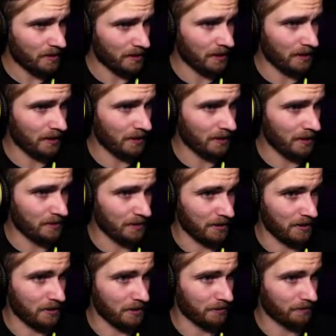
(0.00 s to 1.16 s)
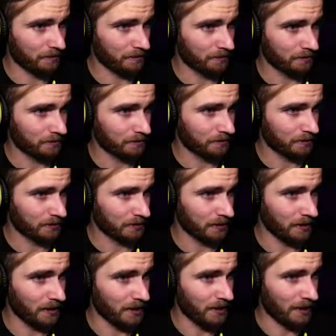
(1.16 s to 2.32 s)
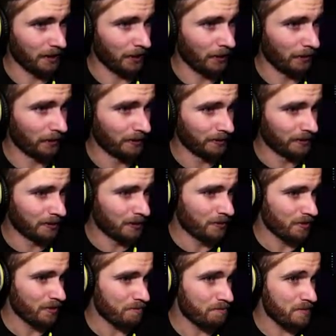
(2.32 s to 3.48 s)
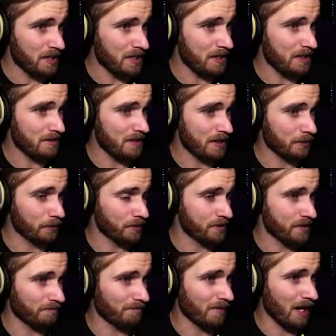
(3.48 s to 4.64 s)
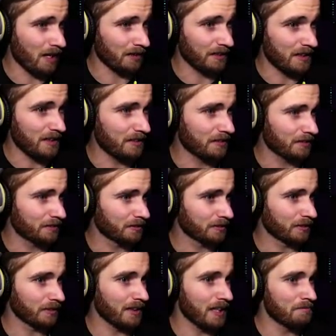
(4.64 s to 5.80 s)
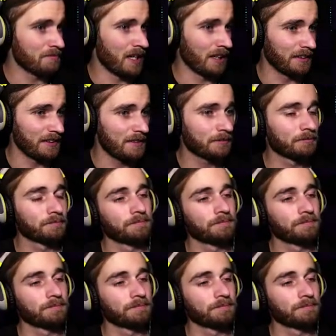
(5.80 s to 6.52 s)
And anything in here? Ew. Me equals Molly. Okay, Molly.